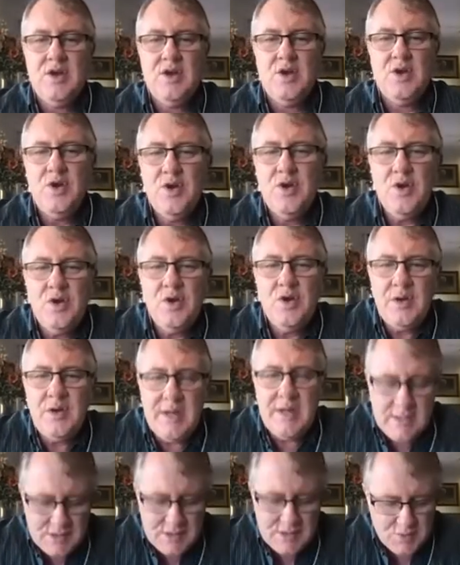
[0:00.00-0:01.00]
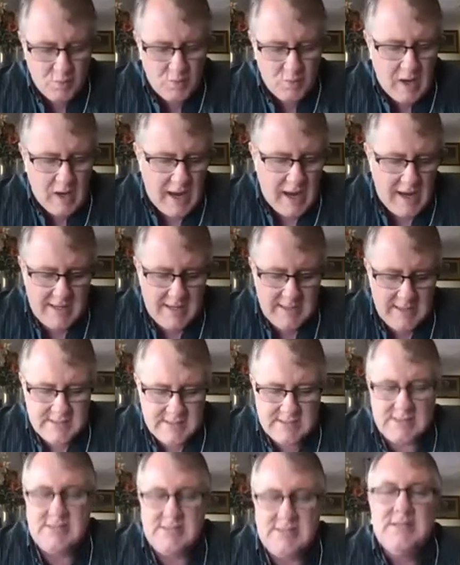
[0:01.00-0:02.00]
Who is
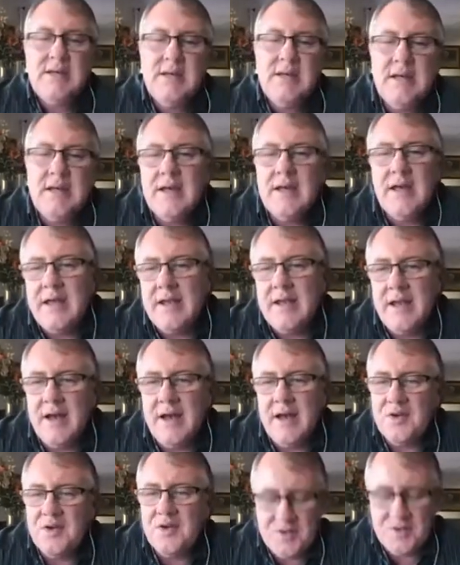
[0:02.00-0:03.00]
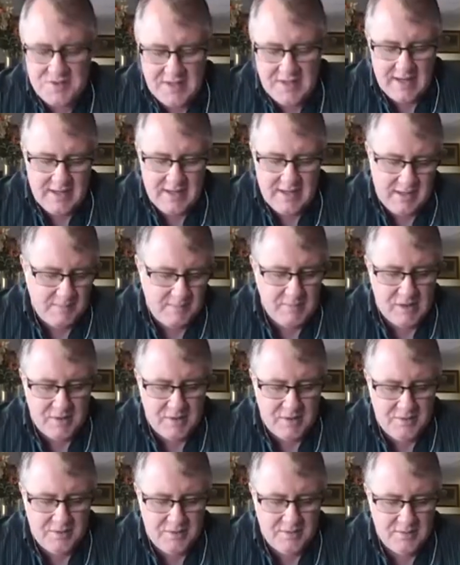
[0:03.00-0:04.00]
wise and understanding
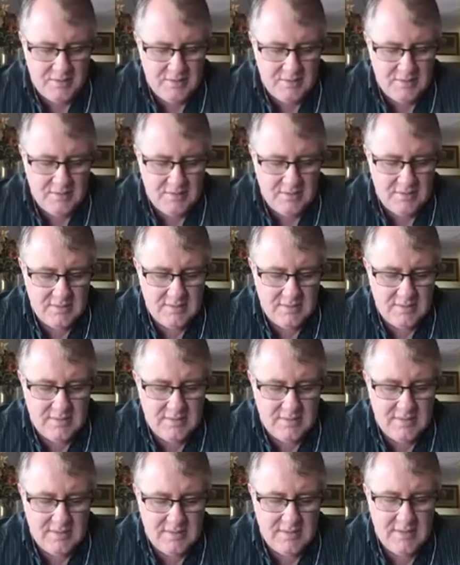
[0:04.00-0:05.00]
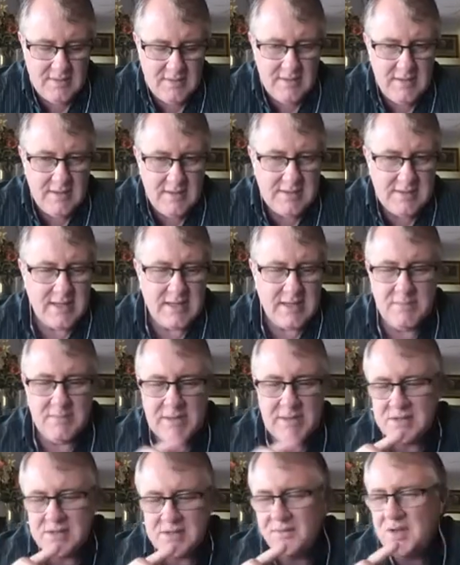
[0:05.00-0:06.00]
among you? You see, in the
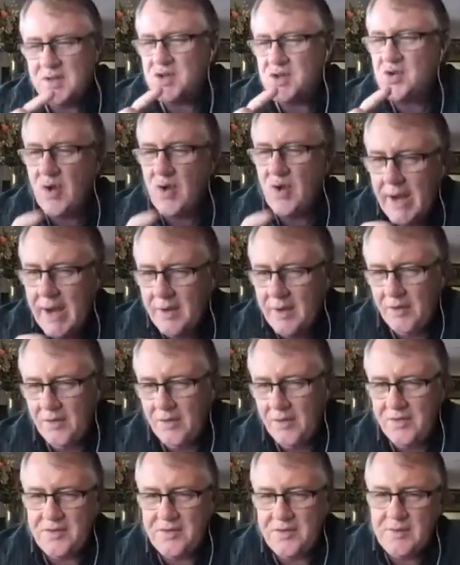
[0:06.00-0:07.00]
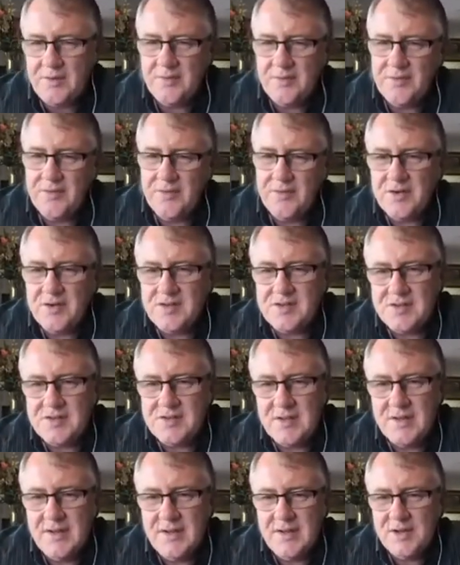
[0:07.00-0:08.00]
midst of the trials in
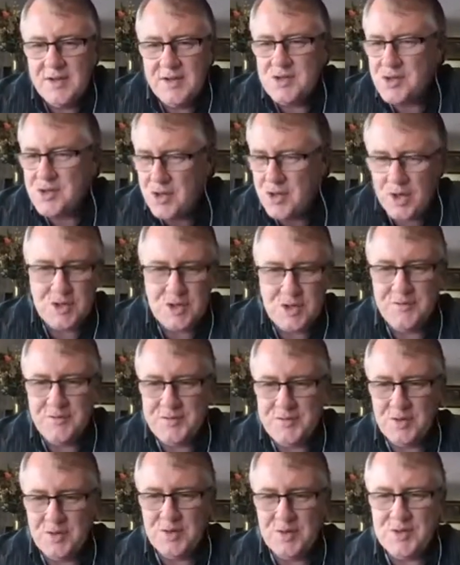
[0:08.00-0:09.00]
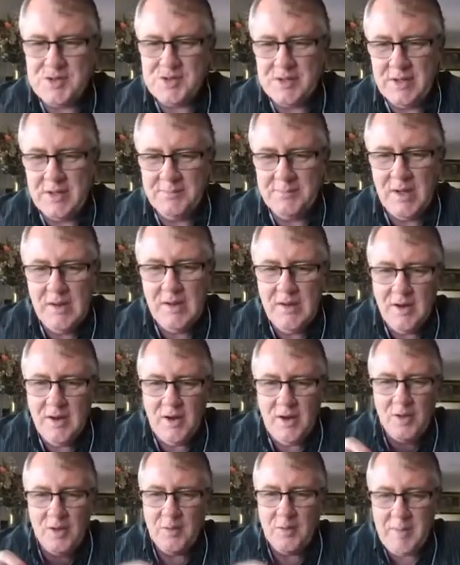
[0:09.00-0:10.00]
First Church of Jerusalem,
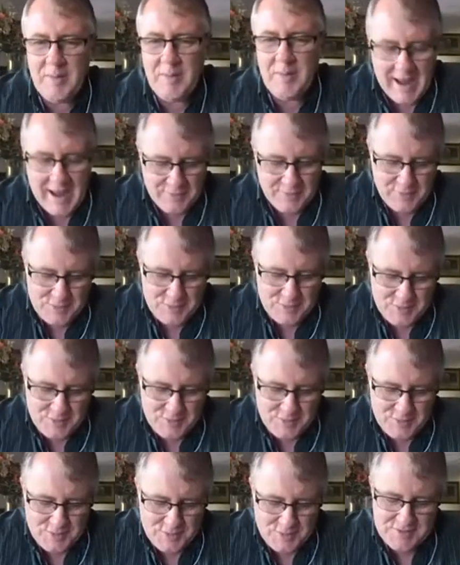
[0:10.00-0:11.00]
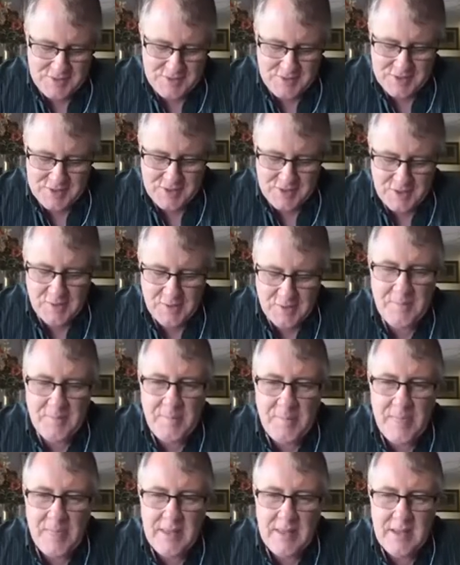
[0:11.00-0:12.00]
all the way back those 2,000 years ago,
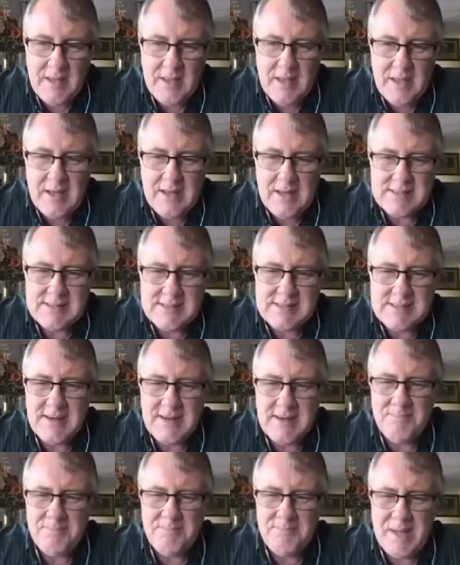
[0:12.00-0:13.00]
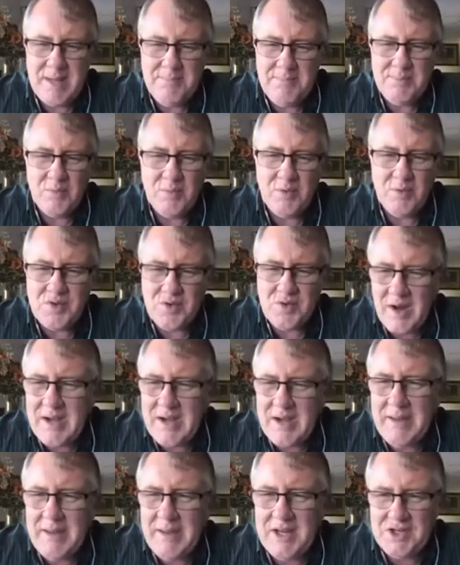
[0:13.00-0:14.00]
some people were trying
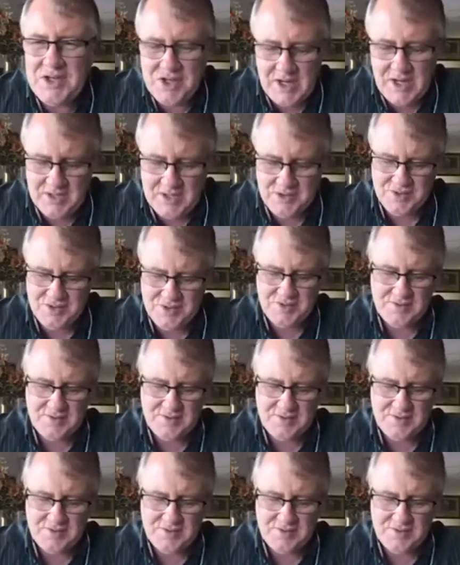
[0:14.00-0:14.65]
to make a change.